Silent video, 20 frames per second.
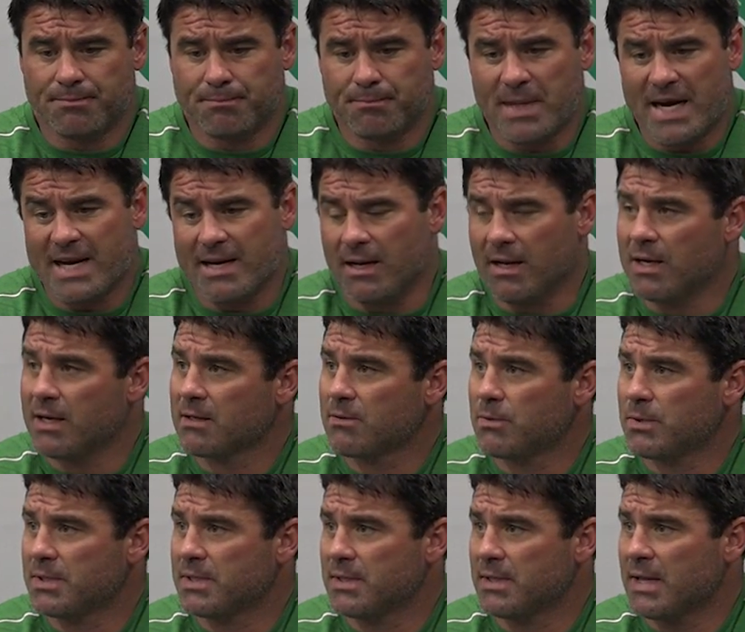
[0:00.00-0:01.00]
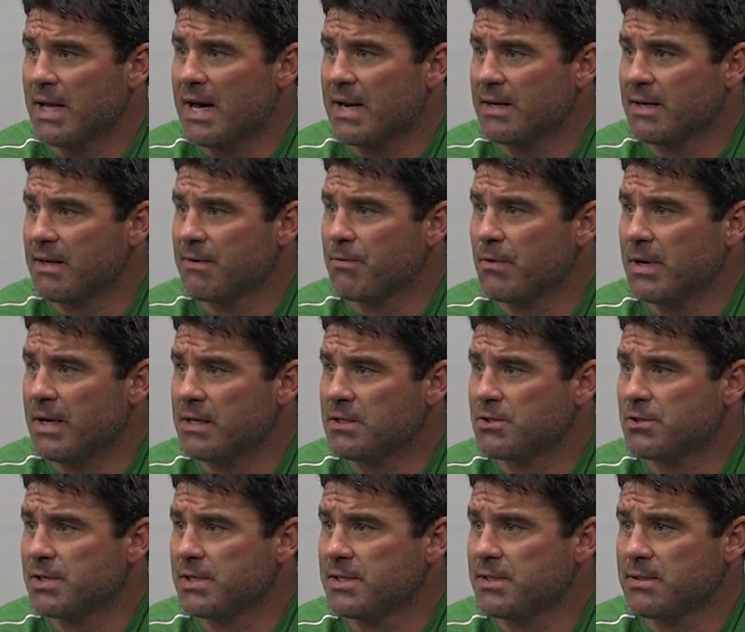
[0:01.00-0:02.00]
bad luck with a lot of different
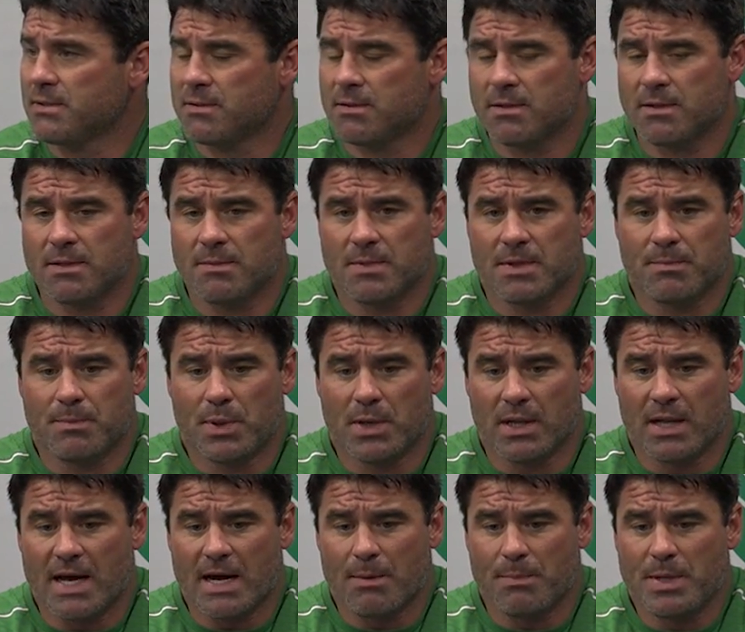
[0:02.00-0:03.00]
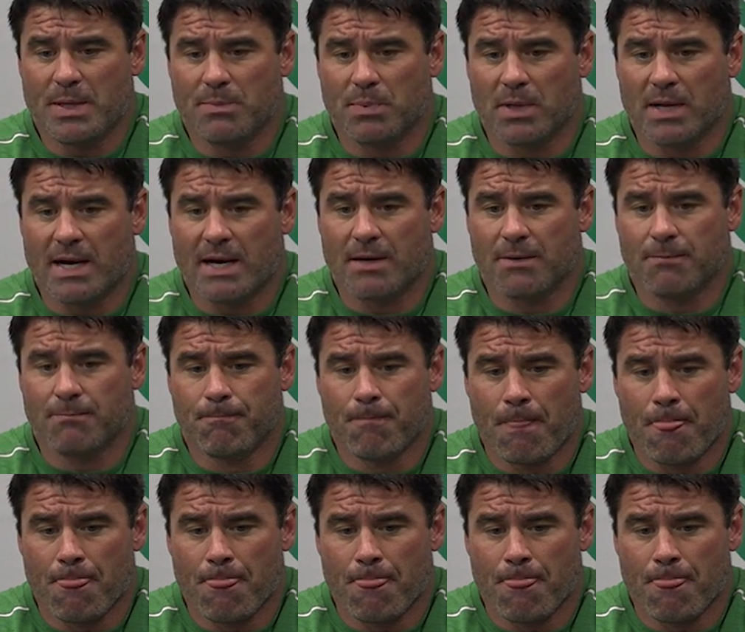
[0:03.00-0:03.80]
injuries that put a lot of people out.